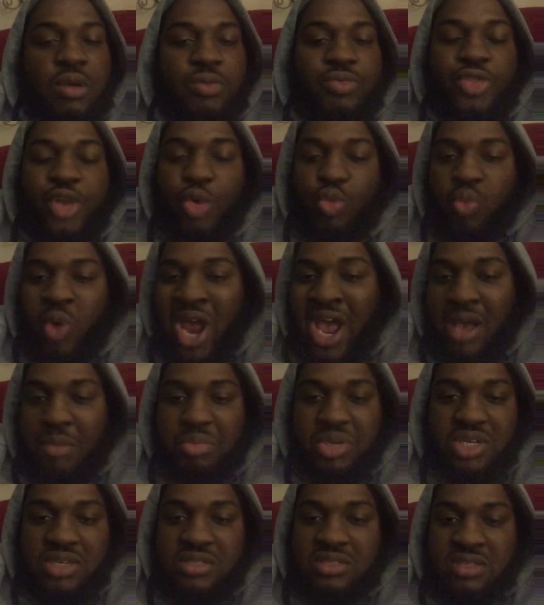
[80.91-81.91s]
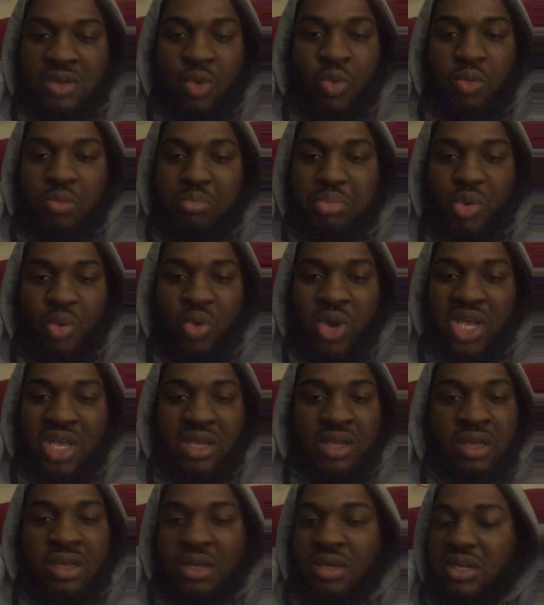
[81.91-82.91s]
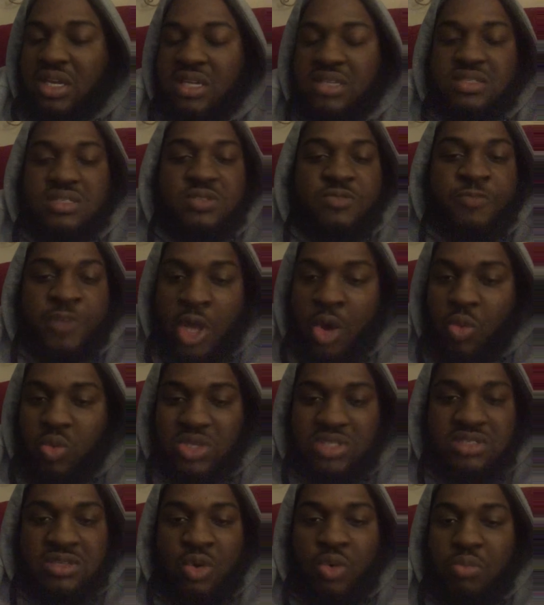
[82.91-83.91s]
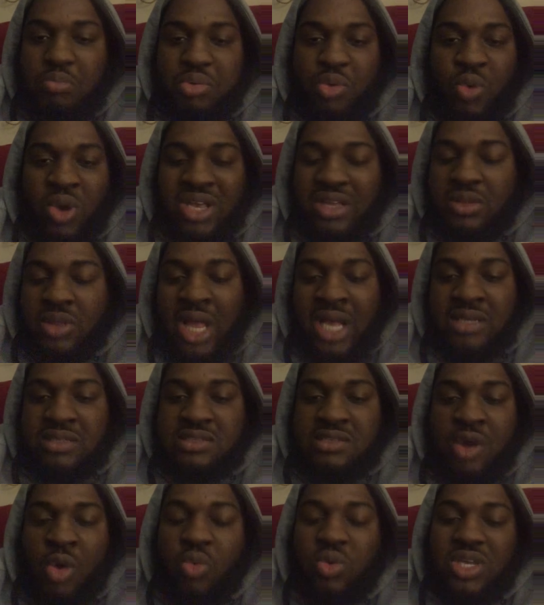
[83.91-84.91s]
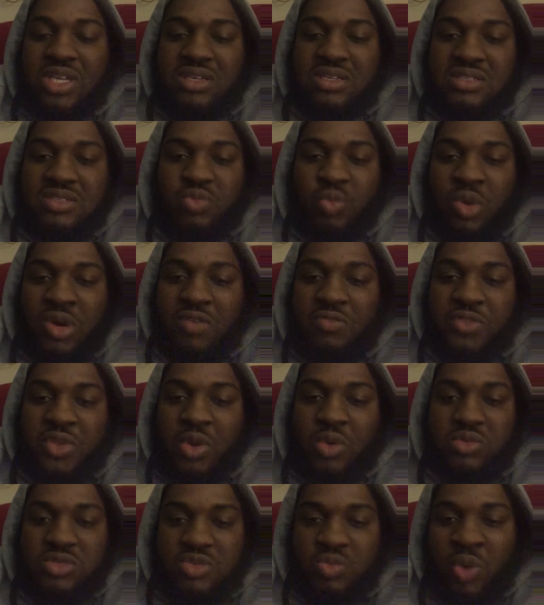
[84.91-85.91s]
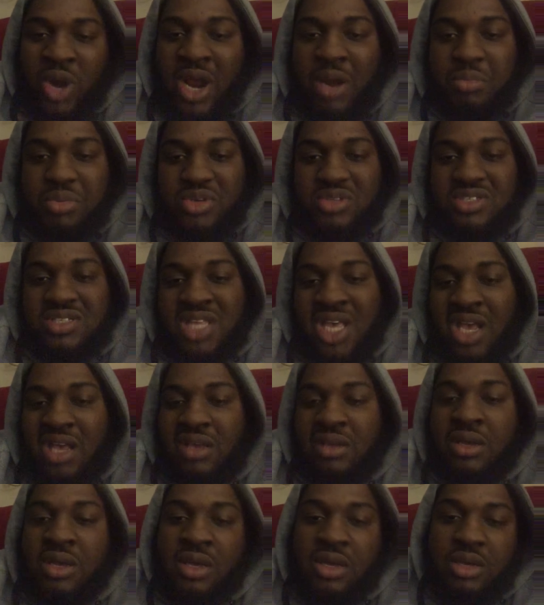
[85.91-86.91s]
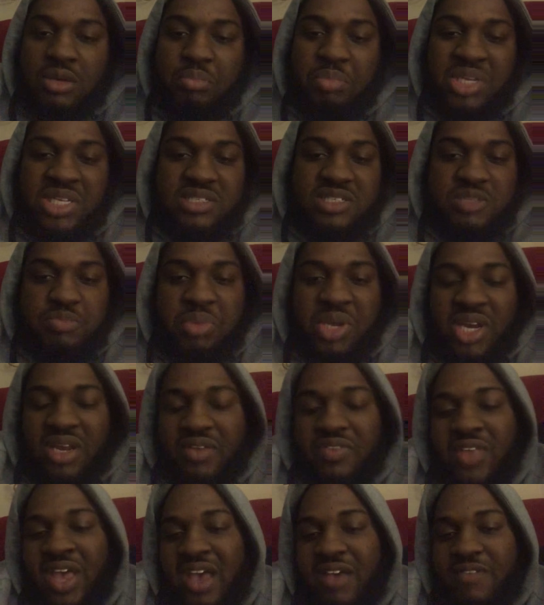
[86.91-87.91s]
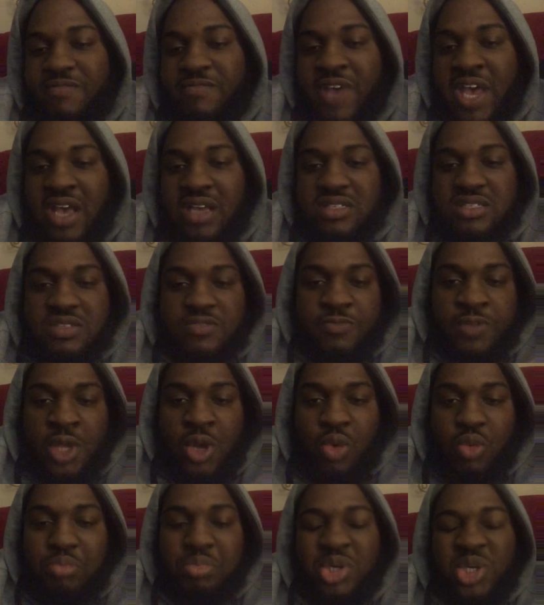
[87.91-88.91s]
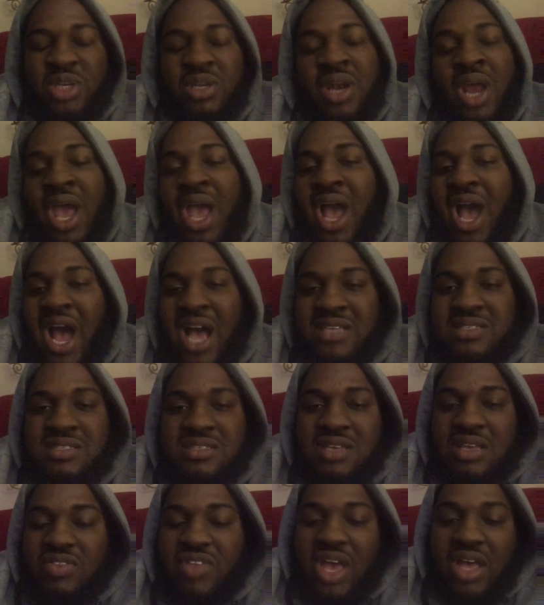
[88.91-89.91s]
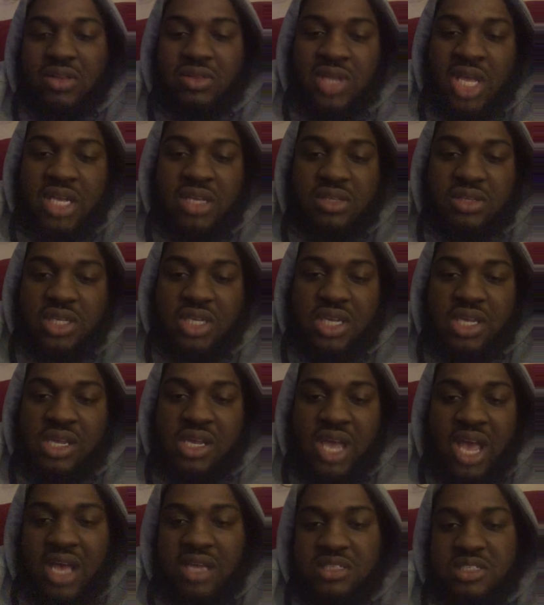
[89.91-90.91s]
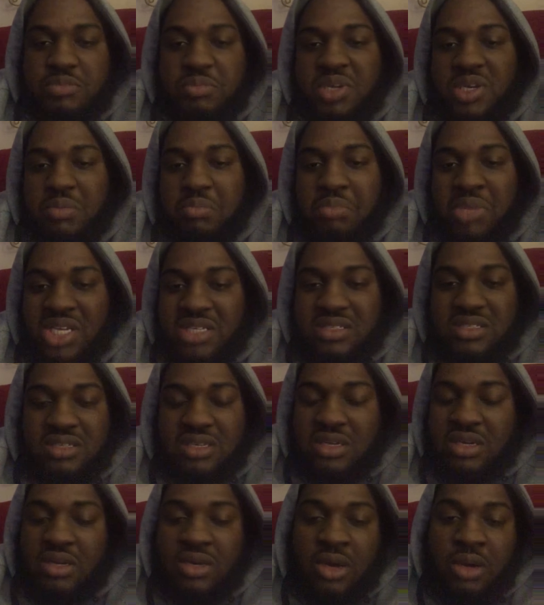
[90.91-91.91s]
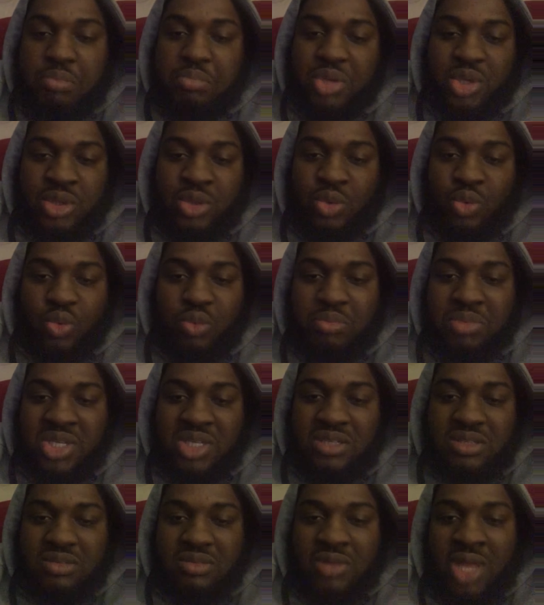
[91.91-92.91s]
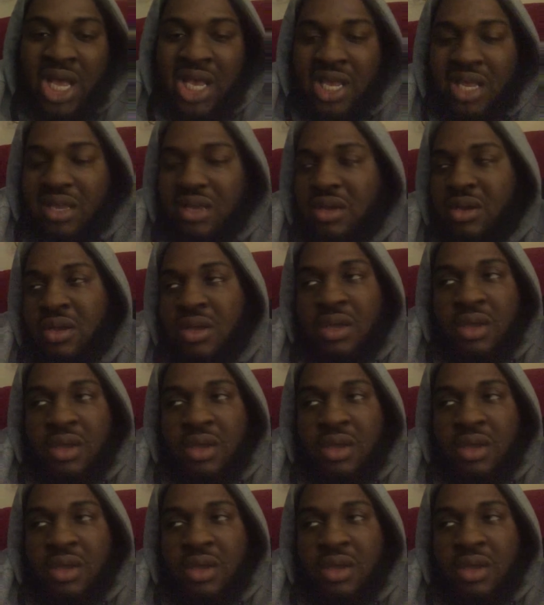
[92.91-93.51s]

The rapping is on point. His flow is on point. Like, Token is one of those rappers that be spitting that fast flow. But I see that lately he has been mixing it up a little bit. Like,